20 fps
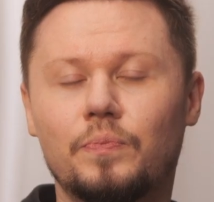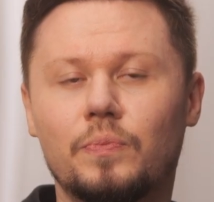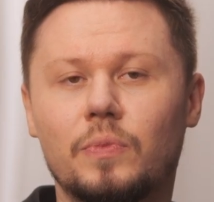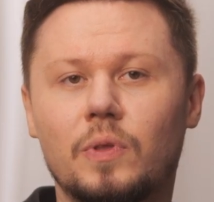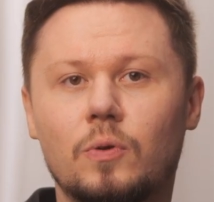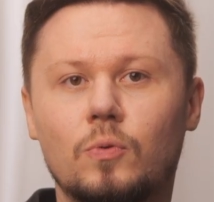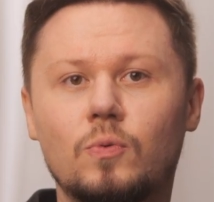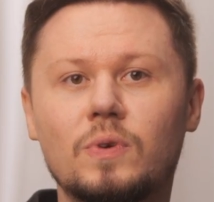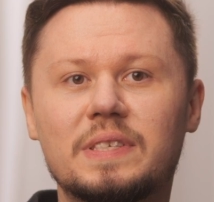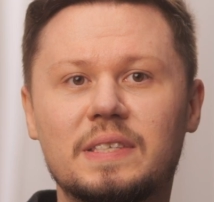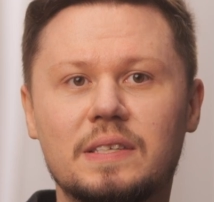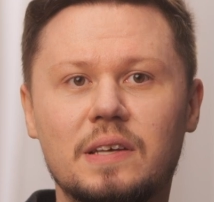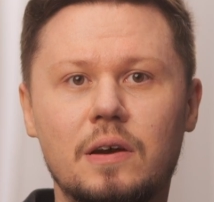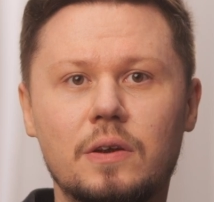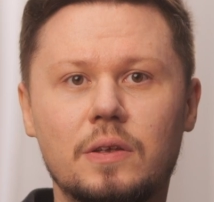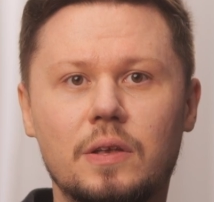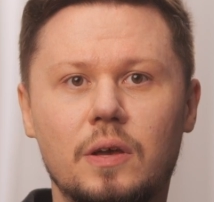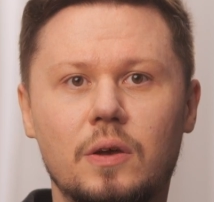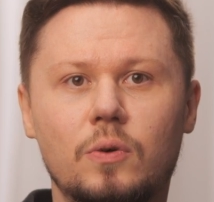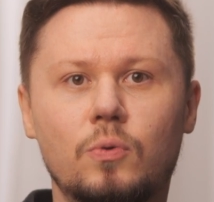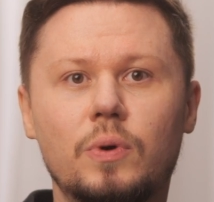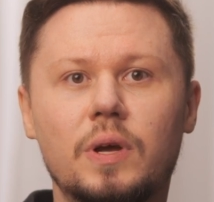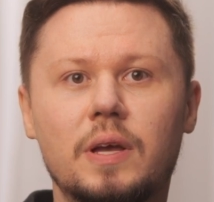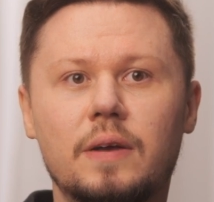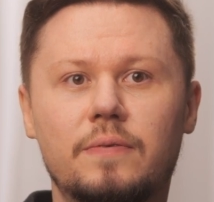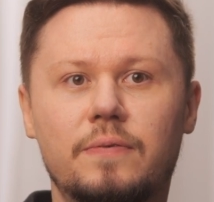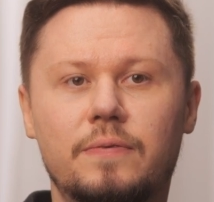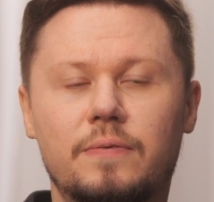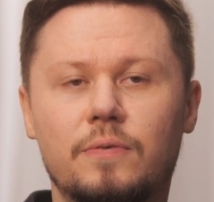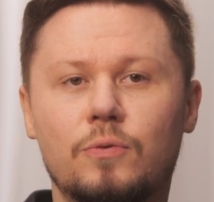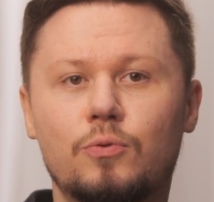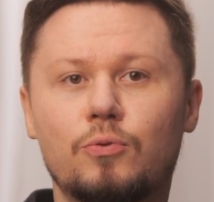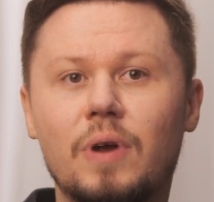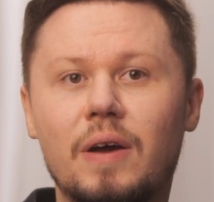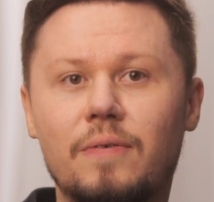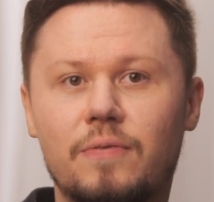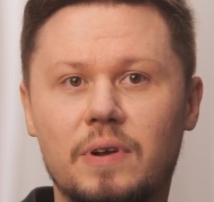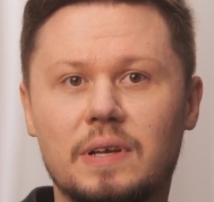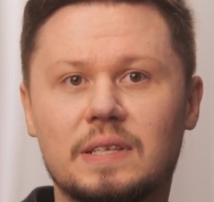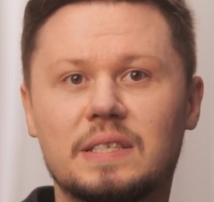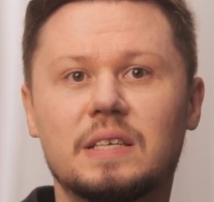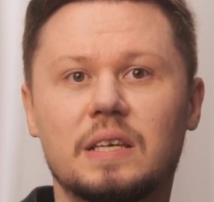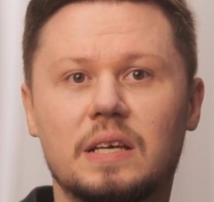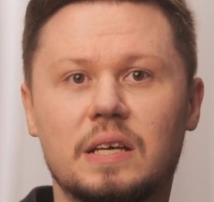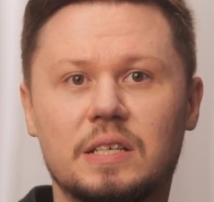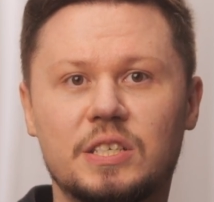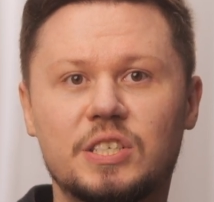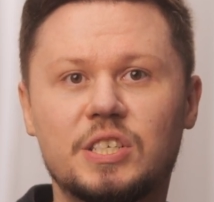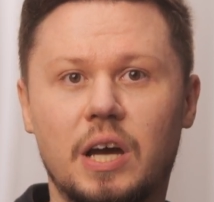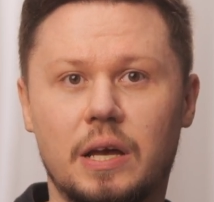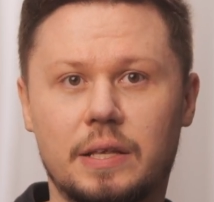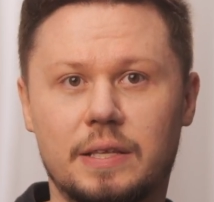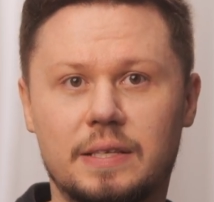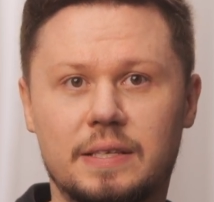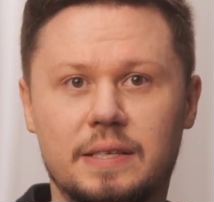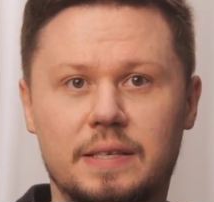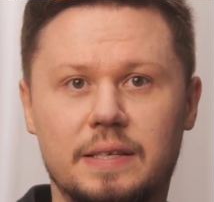We start with reference shots.